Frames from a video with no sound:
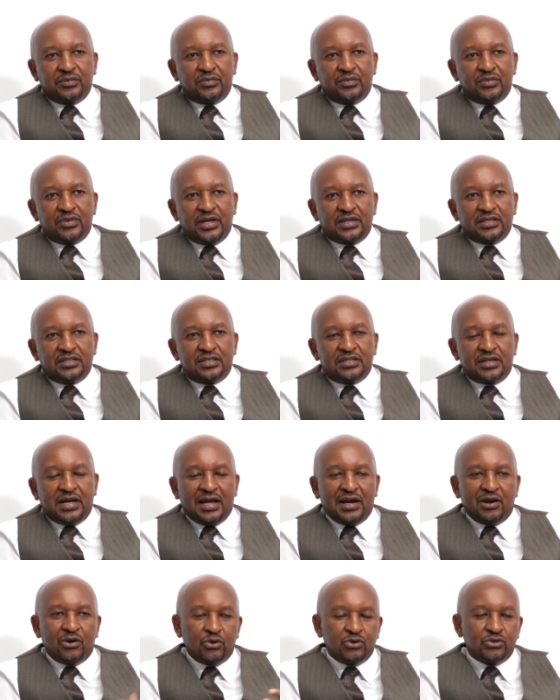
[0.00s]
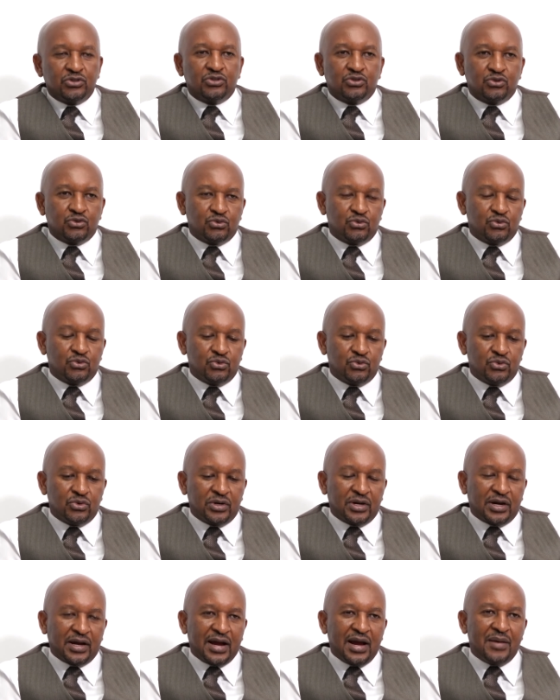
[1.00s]
that are lodged to
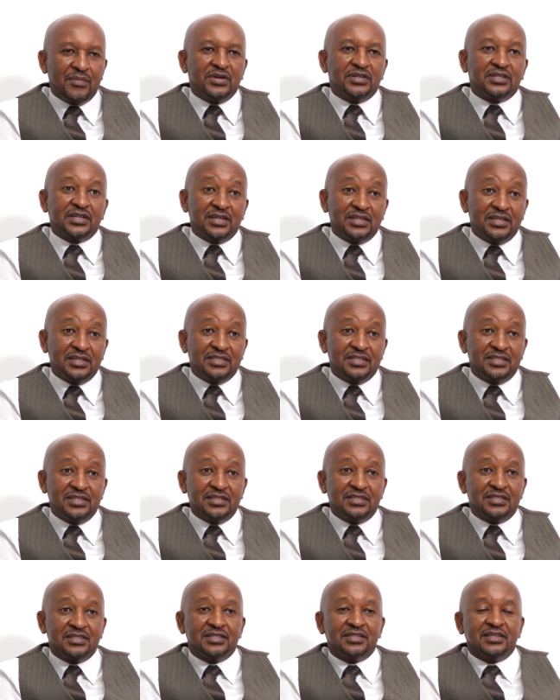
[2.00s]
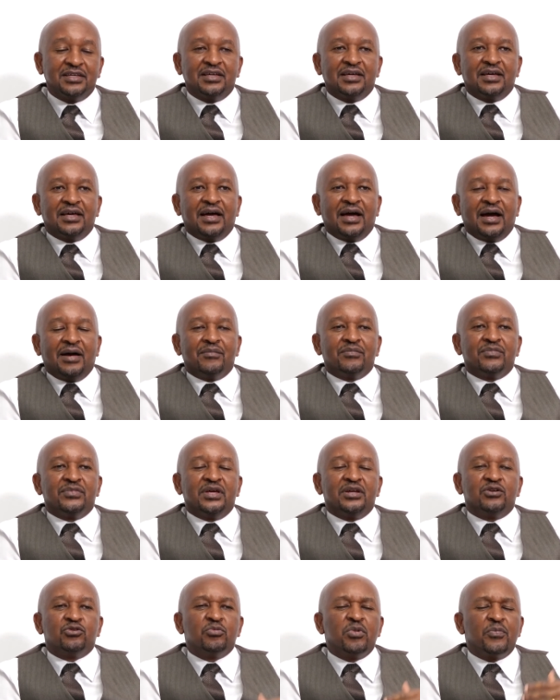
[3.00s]
government agencies, then
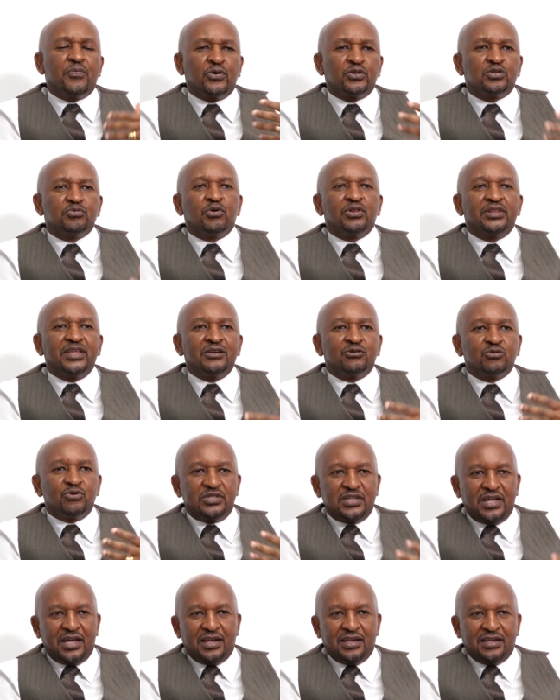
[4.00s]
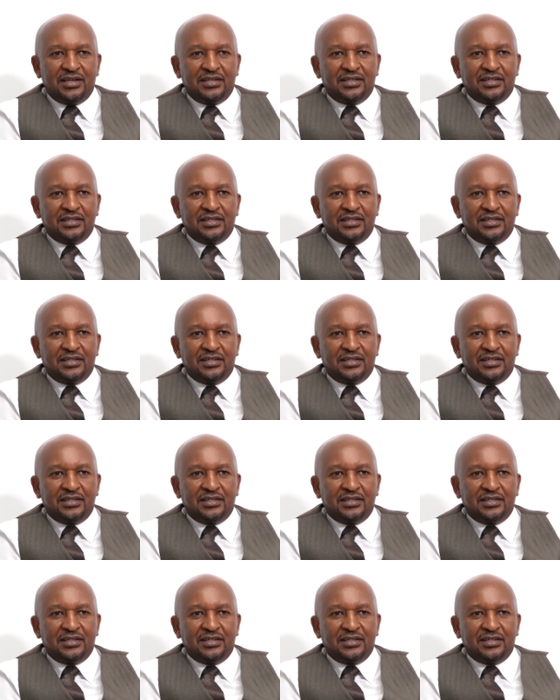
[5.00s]
it should be possible then to tell,